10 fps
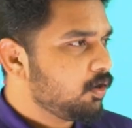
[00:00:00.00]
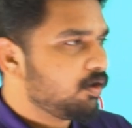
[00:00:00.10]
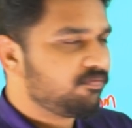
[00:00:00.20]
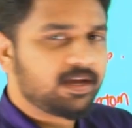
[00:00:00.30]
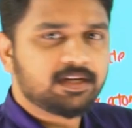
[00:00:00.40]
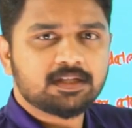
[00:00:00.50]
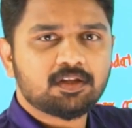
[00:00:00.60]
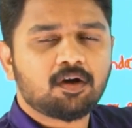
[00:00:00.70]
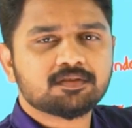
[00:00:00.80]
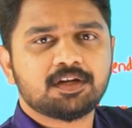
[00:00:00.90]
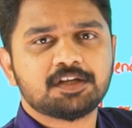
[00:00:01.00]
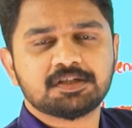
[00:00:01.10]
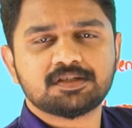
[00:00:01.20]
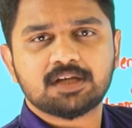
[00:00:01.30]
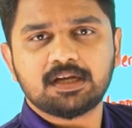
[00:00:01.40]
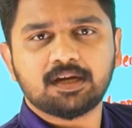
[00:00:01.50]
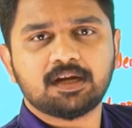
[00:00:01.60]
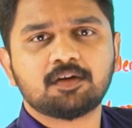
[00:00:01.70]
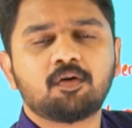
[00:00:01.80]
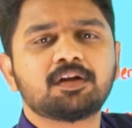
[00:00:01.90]
finding the oxidation state and
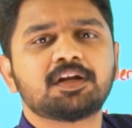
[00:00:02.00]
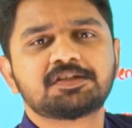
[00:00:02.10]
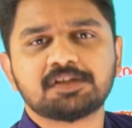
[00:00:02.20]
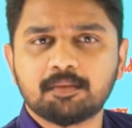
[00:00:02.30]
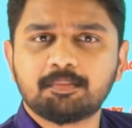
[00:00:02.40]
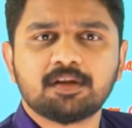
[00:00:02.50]
the coordination number.